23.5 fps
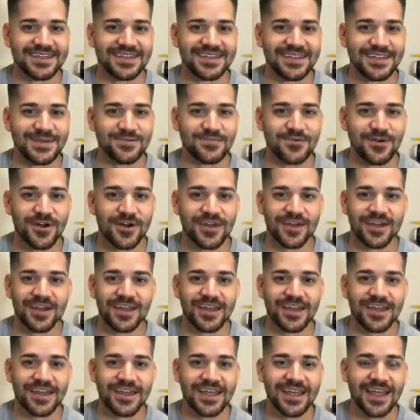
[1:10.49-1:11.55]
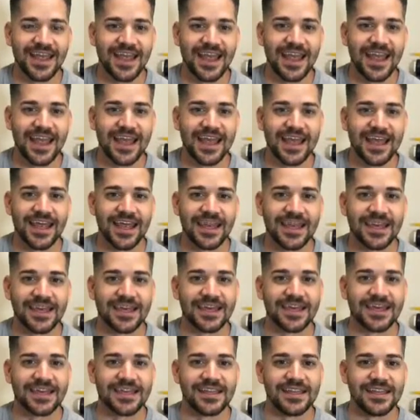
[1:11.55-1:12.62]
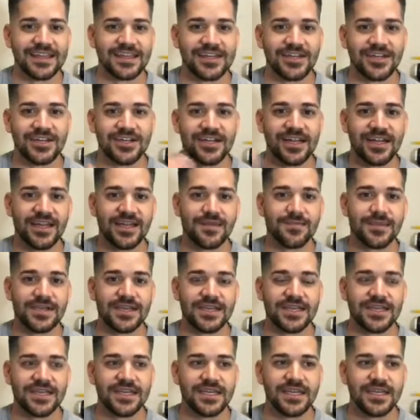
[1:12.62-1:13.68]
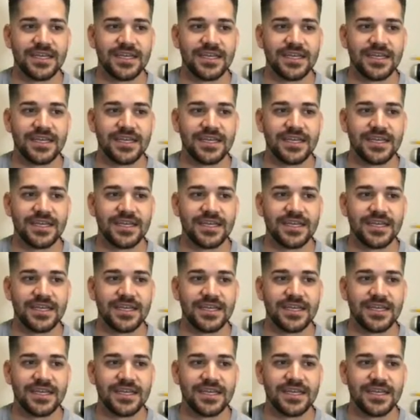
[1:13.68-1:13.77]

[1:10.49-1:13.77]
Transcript: did him wrong, and their enemy,